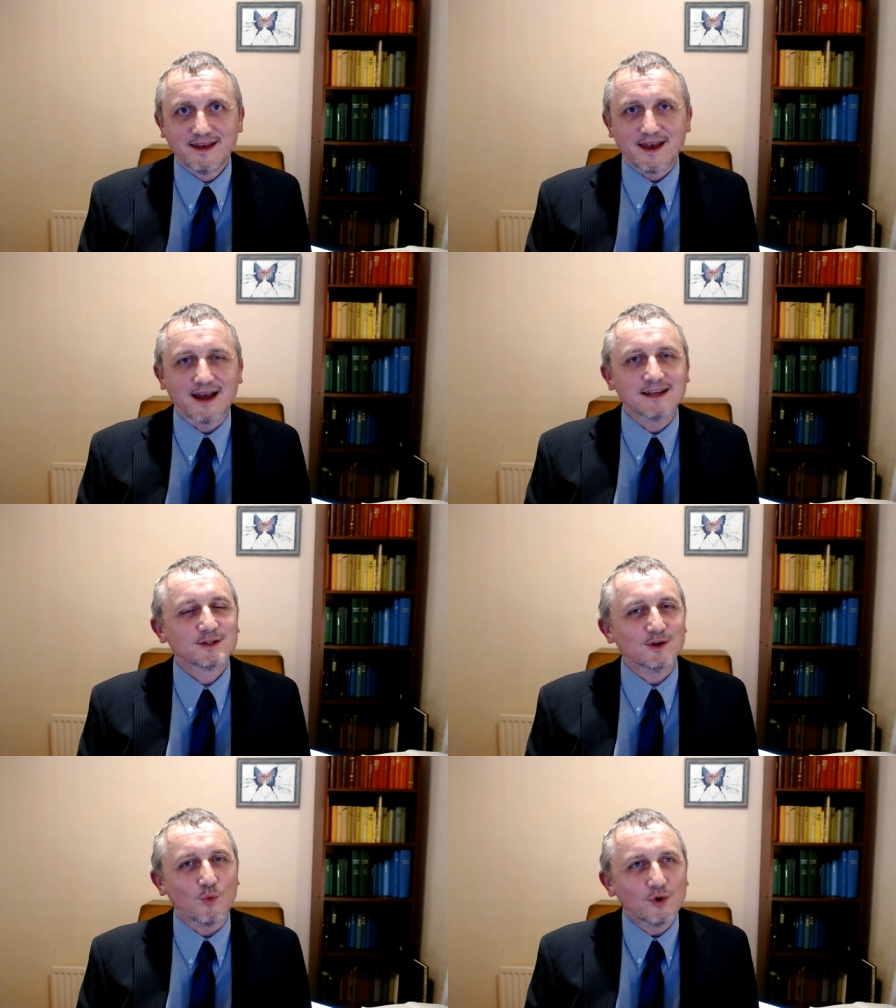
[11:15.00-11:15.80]
And
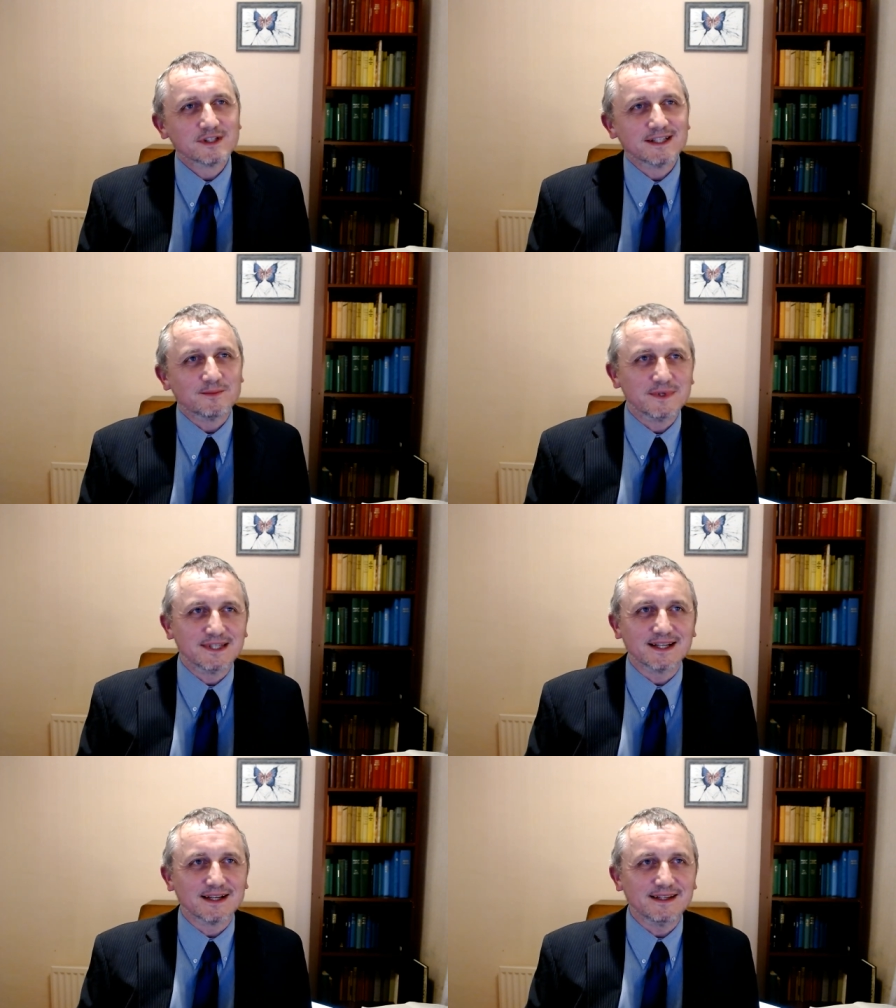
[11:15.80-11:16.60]
so it wasn't a
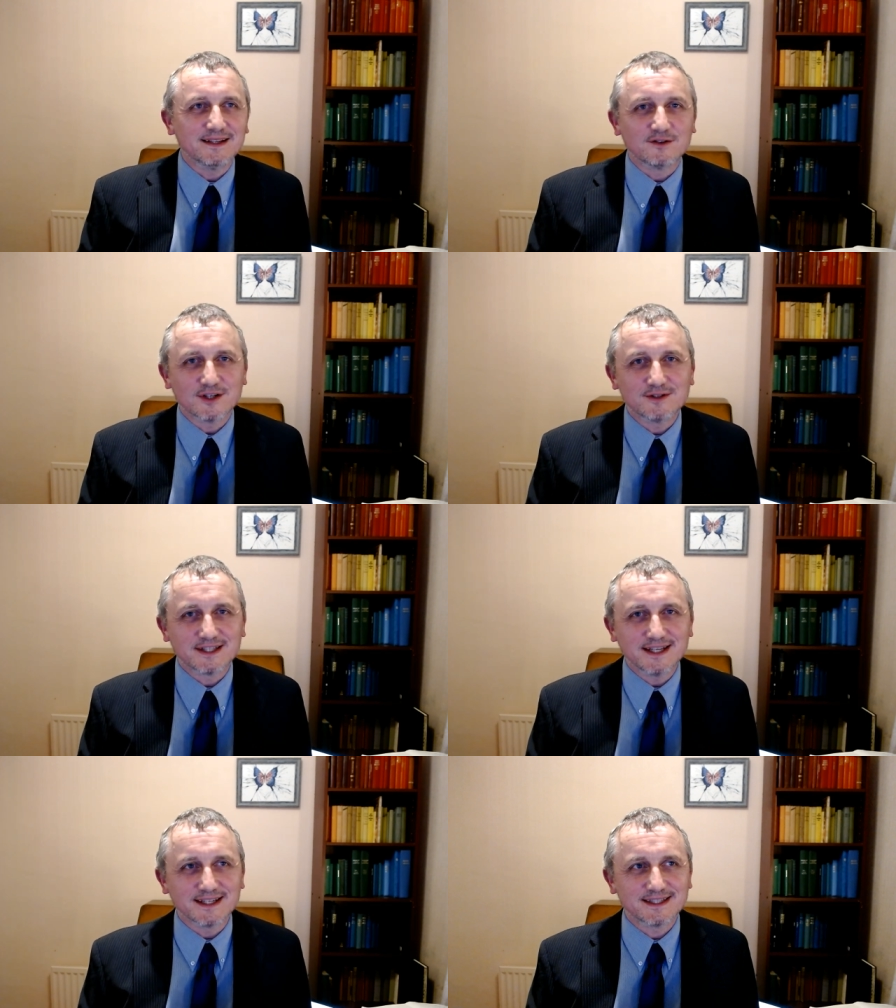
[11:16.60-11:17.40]
particularly gross
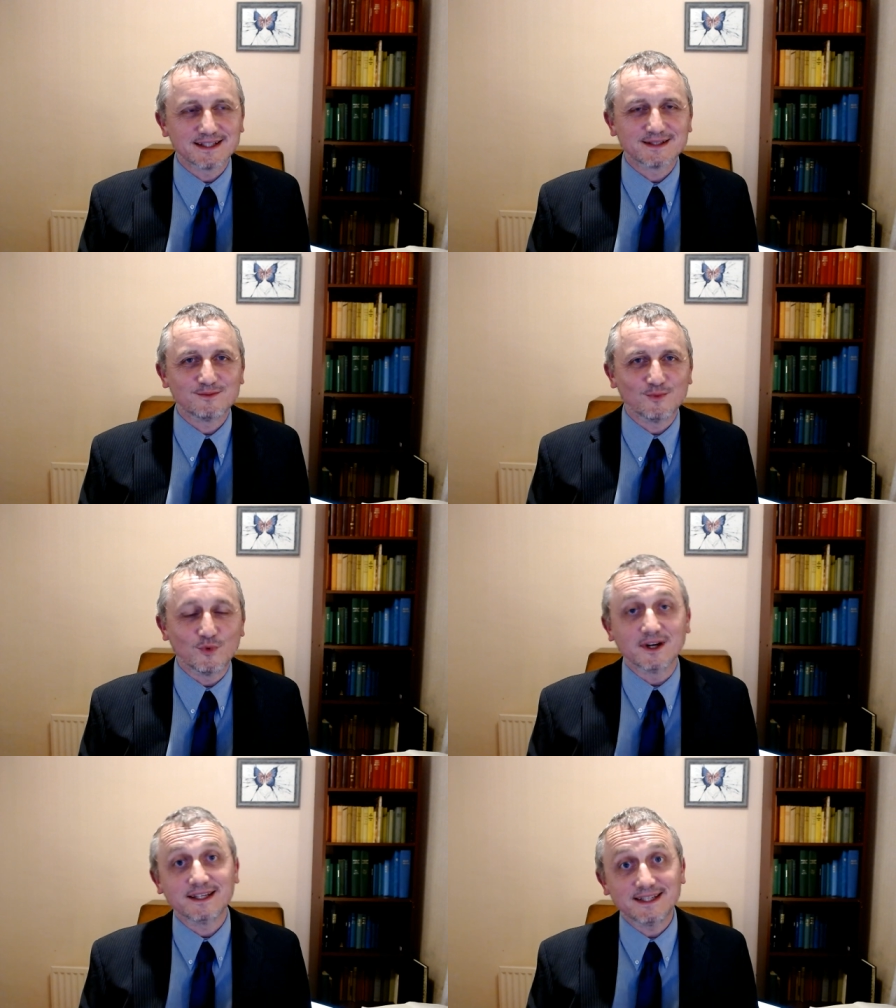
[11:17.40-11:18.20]
thing. It's just
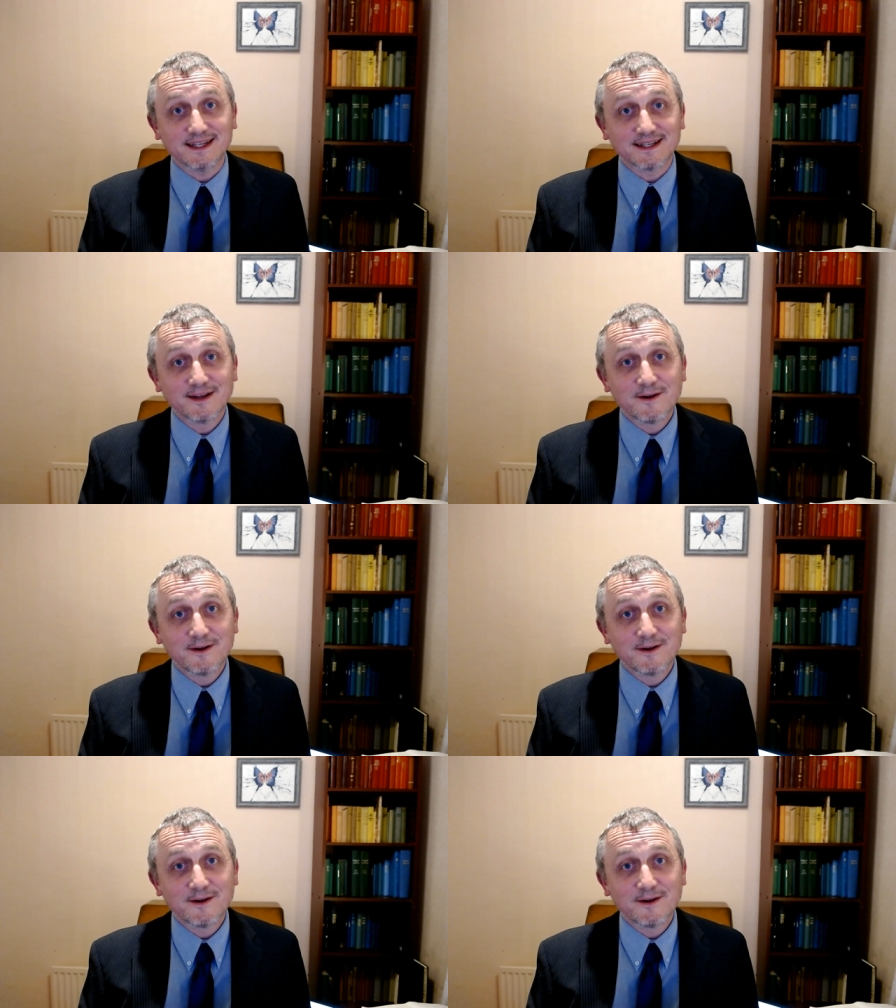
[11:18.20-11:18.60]
what I did.